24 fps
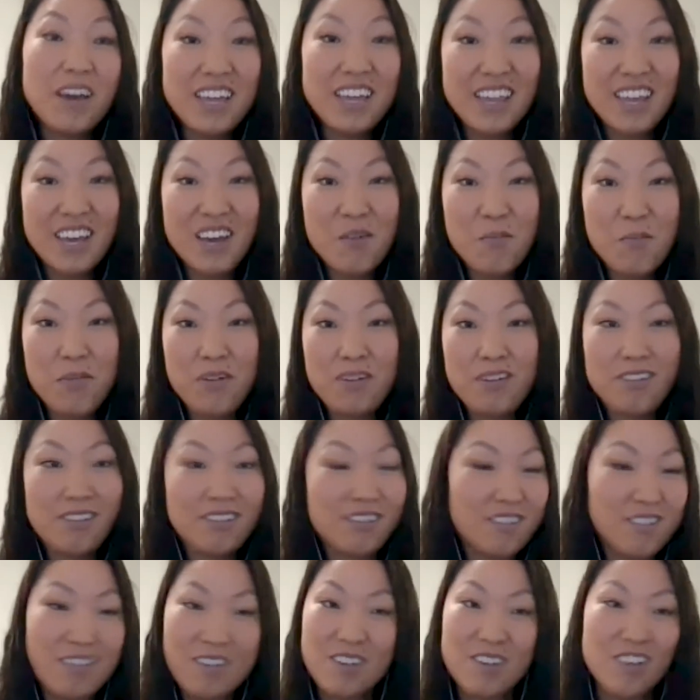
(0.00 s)
that, but
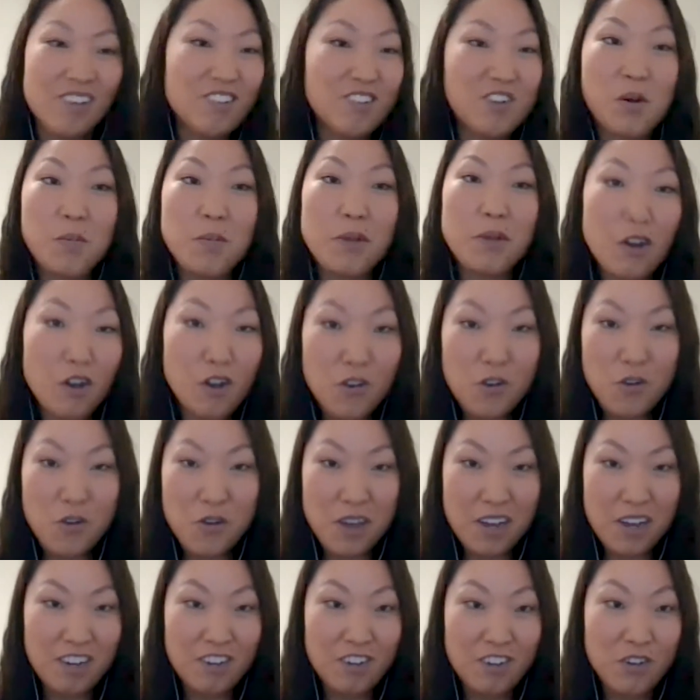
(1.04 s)
just come in on your
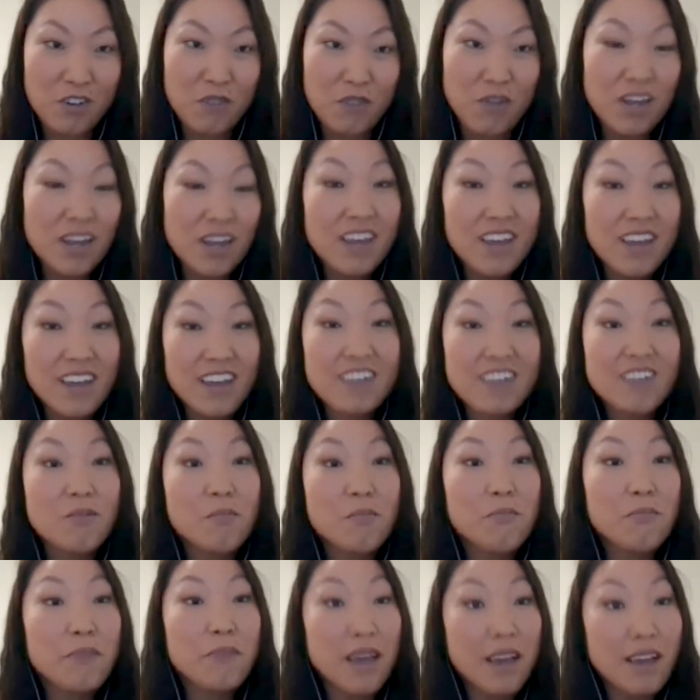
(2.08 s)
next shift. It's
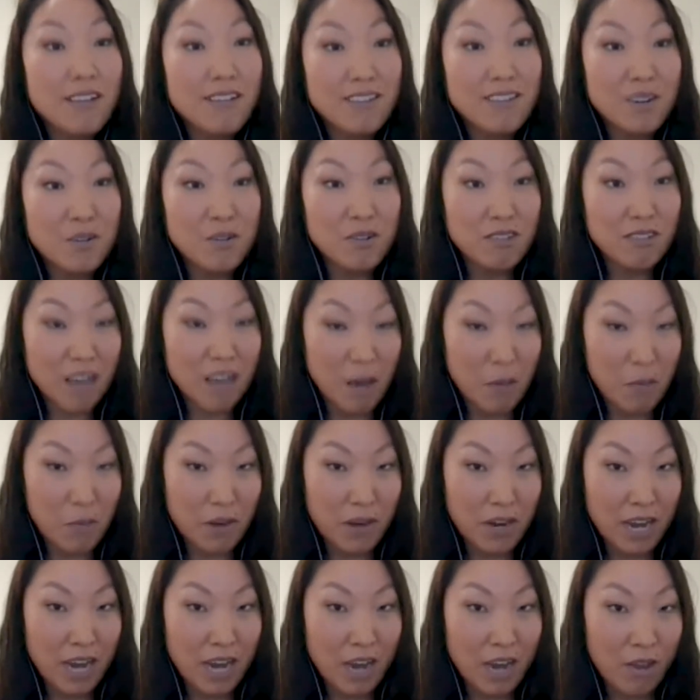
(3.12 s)
amazing what's
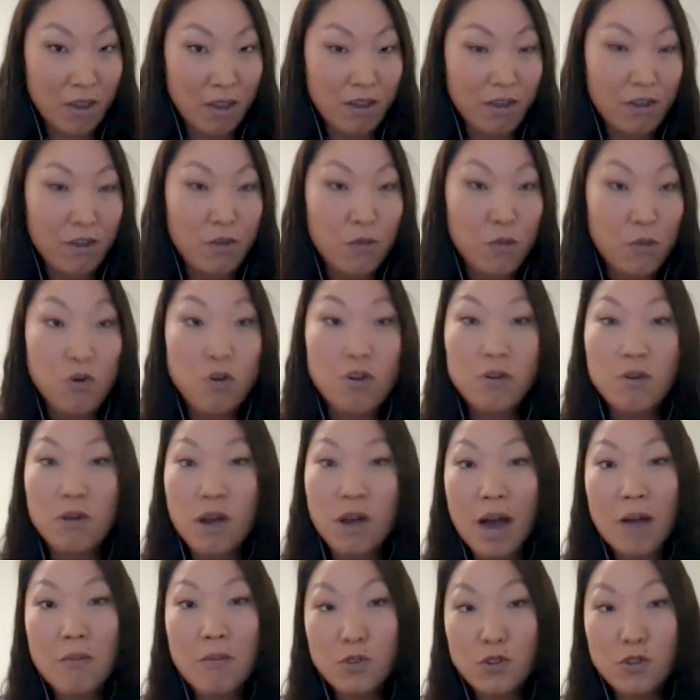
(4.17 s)
happening out there.
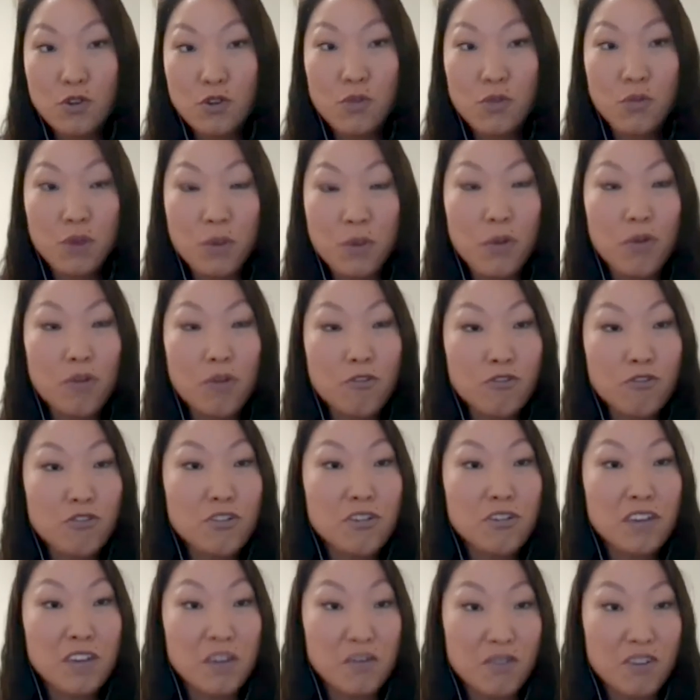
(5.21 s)
I'm sure we
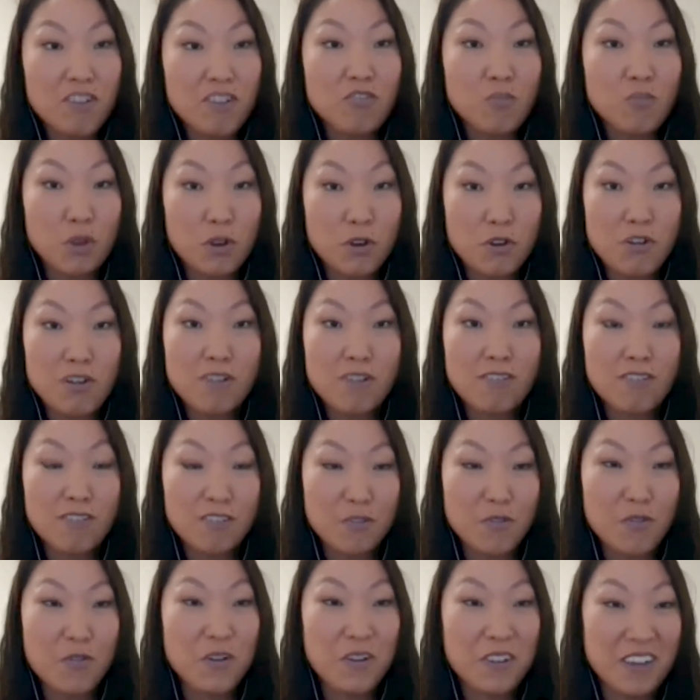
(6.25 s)
personally have experienced
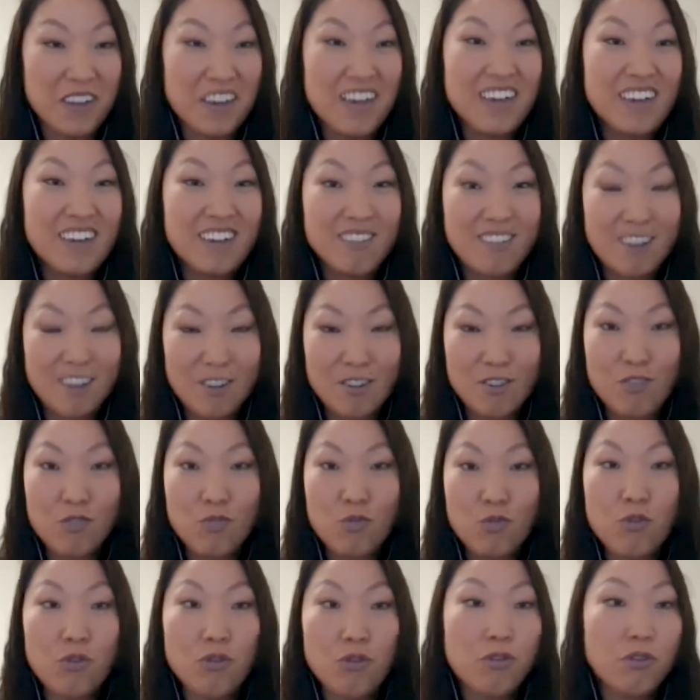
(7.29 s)
different sectors
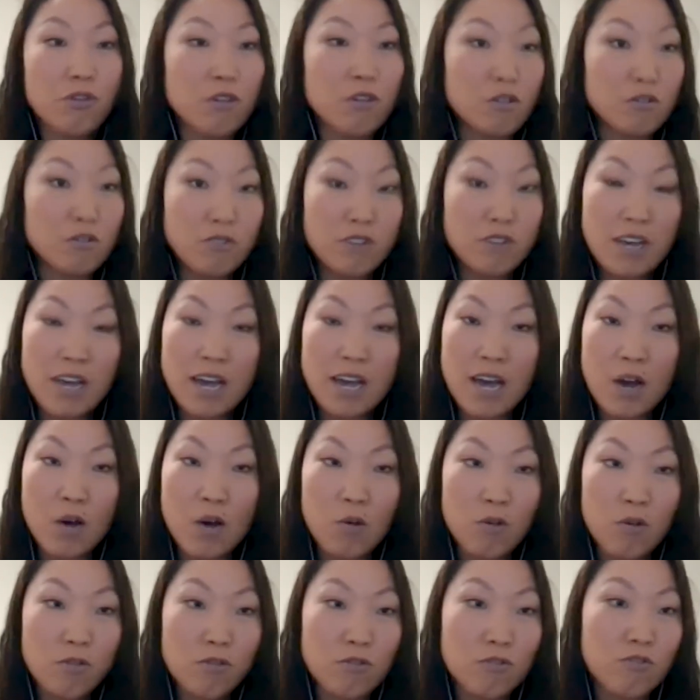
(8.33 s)
where they're closing
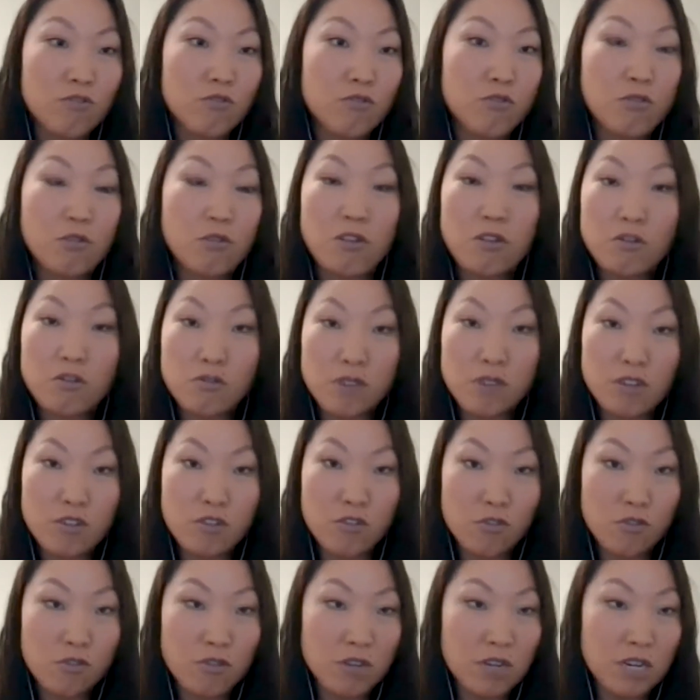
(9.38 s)
hours or closing
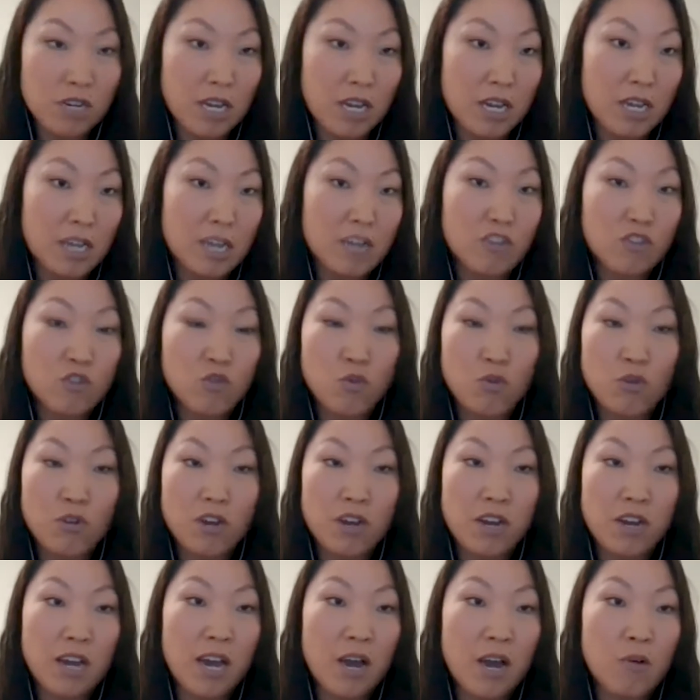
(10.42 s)
certain days,
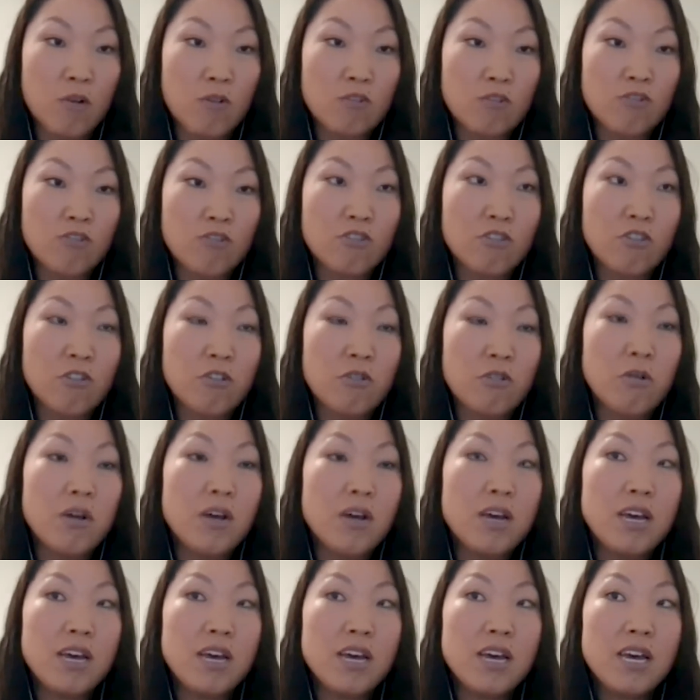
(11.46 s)
shortening hours. So
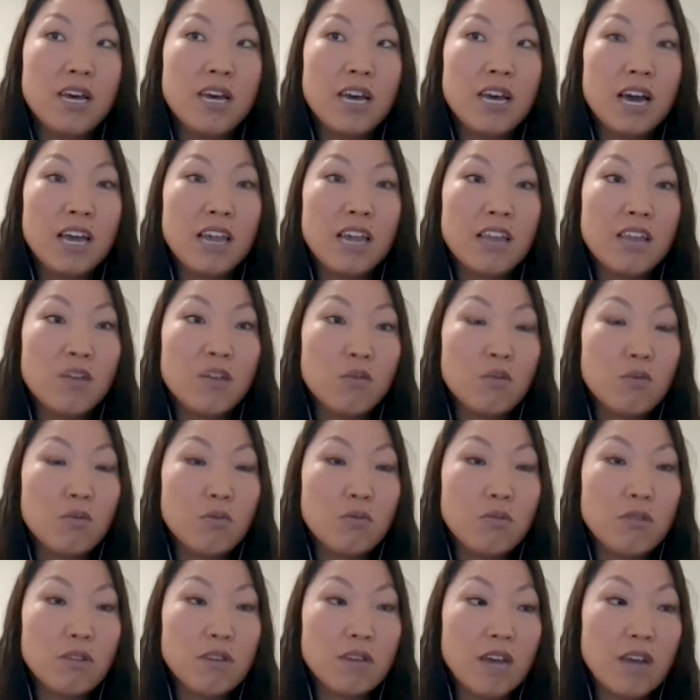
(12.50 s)
I think we
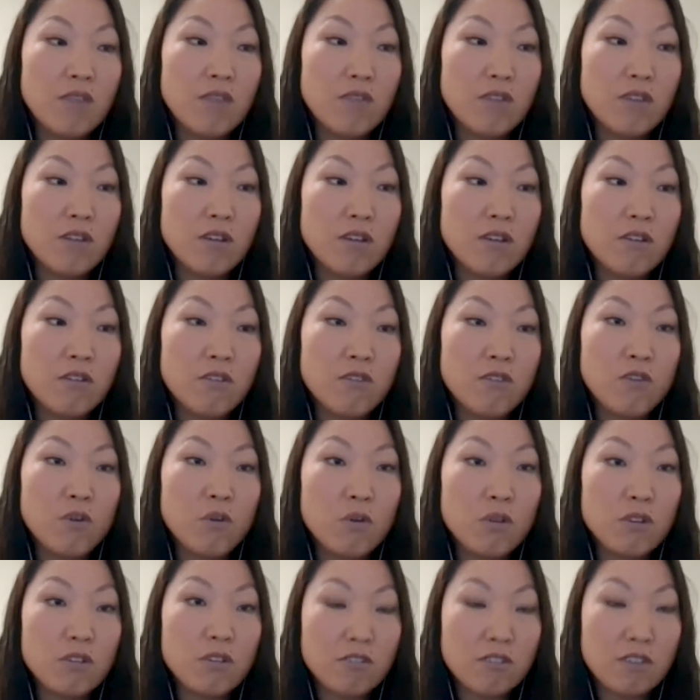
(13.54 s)
really have to
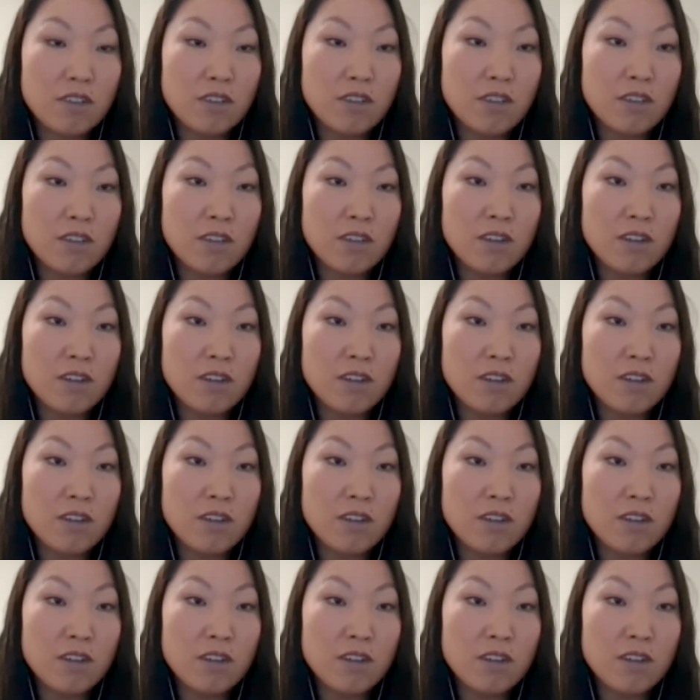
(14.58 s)
focus in